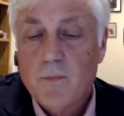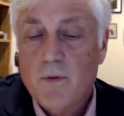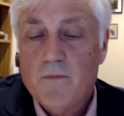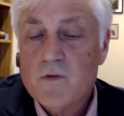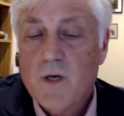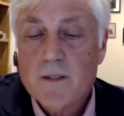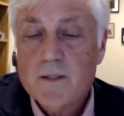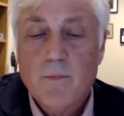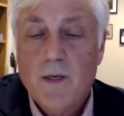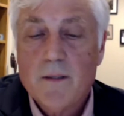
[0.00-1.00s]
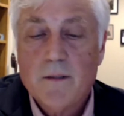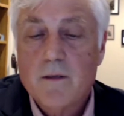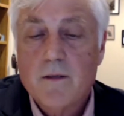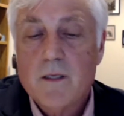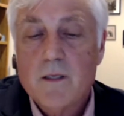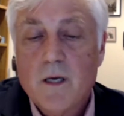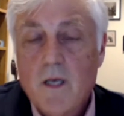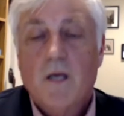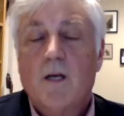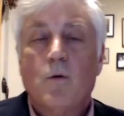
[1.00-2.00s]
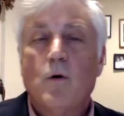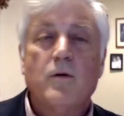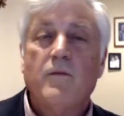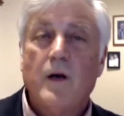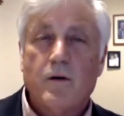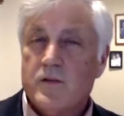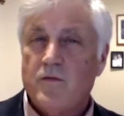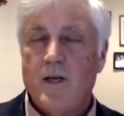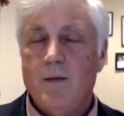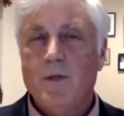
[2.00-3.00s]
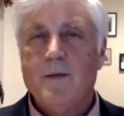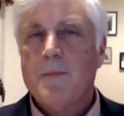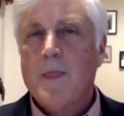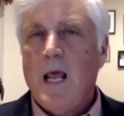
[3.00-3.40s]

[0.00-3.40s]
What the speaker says: We've talked about the coronavirus family,